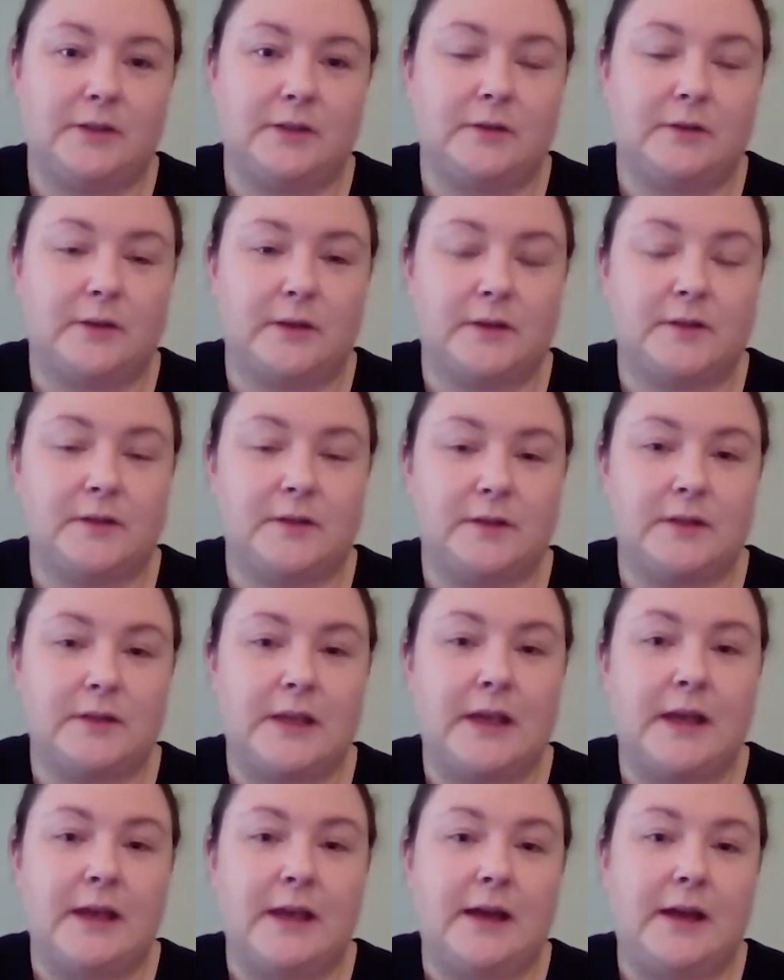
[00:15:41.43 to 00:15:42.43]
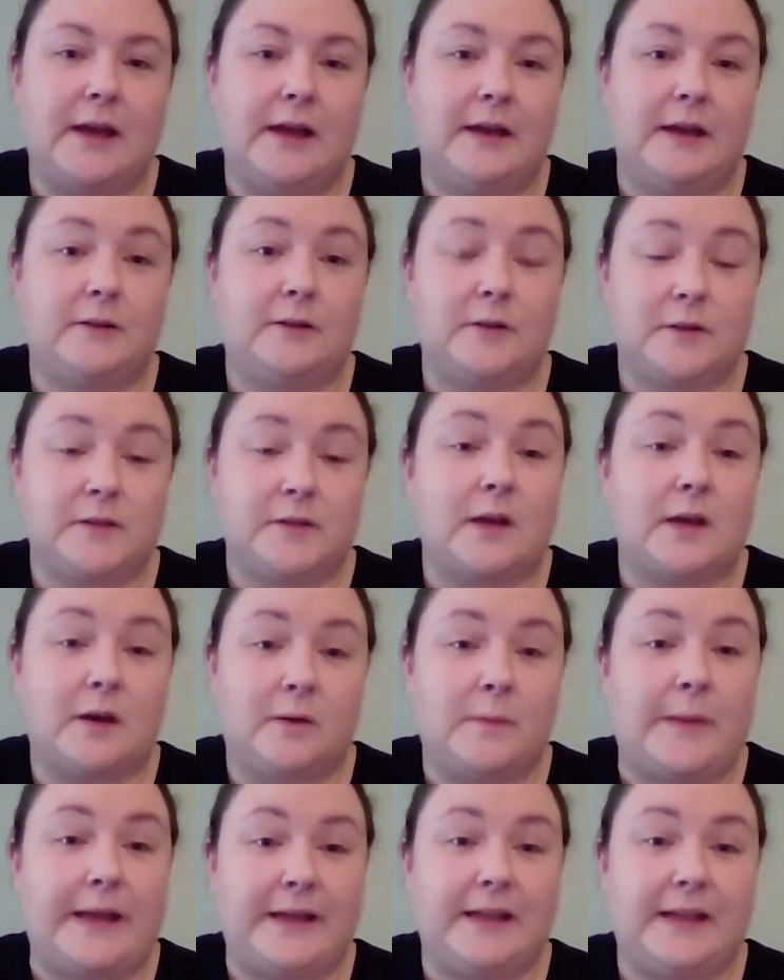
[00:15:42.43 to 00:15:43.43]
across the
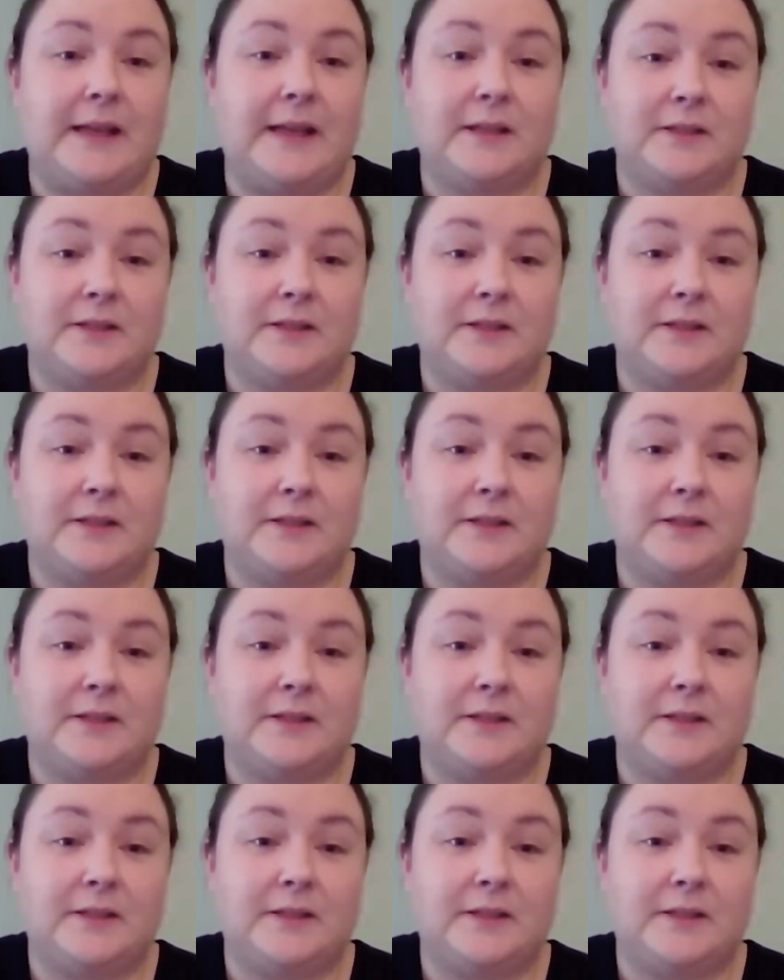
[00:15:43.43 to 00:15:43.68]
whole bank,